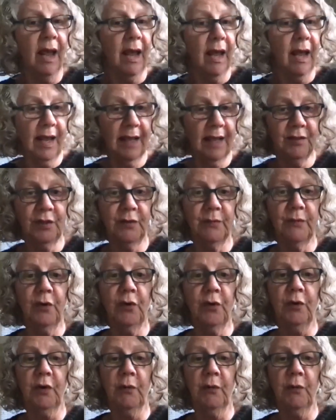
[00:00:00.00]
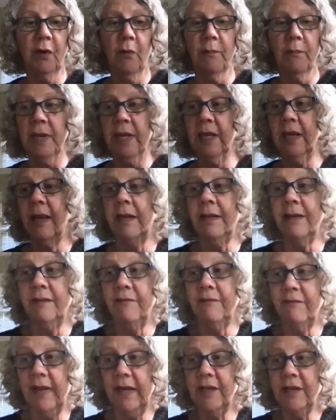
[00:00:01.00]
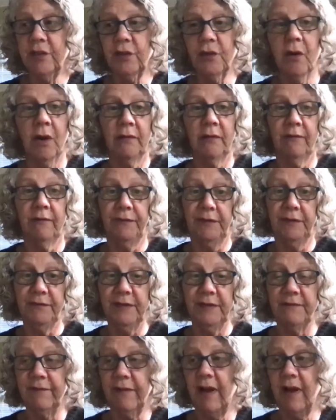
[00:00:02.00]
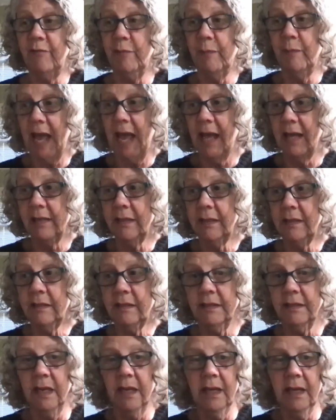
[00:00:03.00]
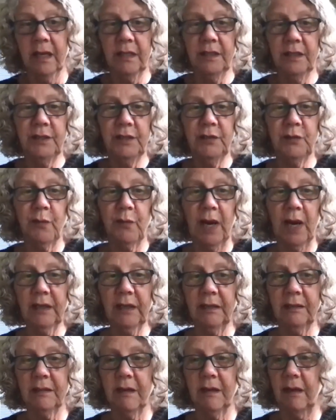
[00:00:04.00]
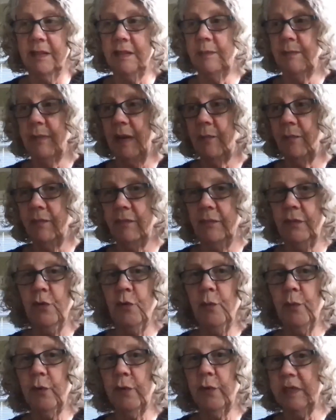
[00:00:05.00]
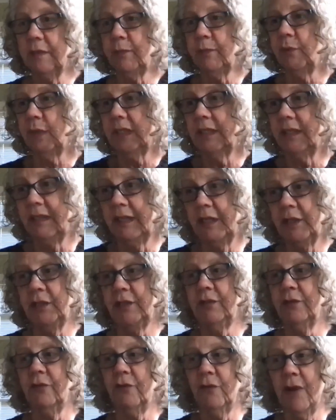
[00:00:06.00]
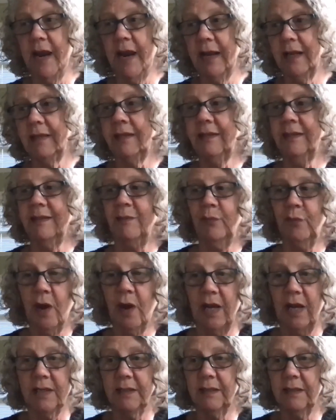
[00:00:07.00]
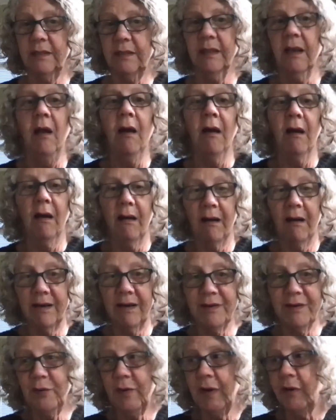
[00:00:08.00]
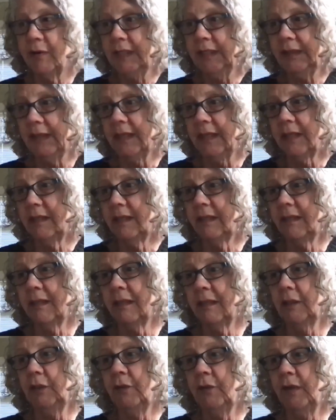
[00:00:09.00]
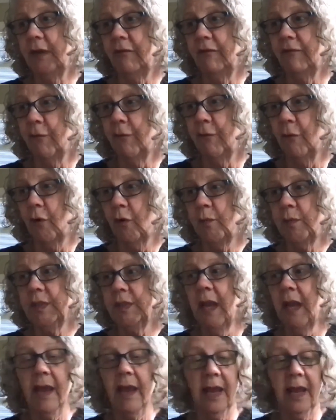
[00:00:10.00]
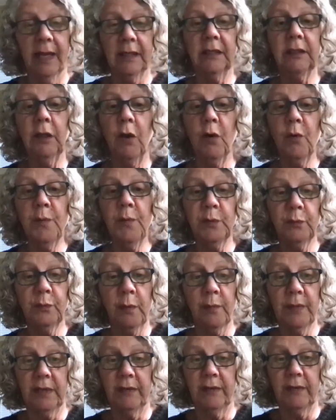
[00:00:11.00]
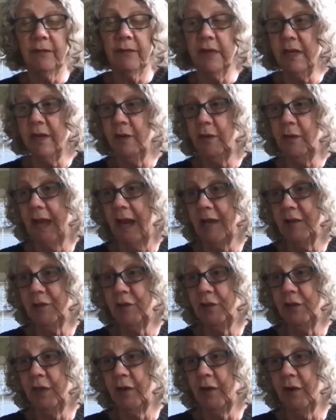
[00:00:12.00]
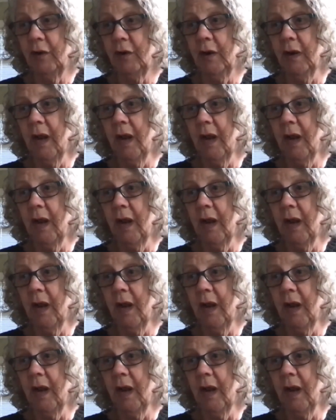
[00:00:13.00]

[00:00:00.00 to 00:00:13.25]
as her being an inventor on 55 patents. She's recognized by numerous prestigious grants and prizes, honorary lists, including Forbes and Globe's Woman of the Year last year.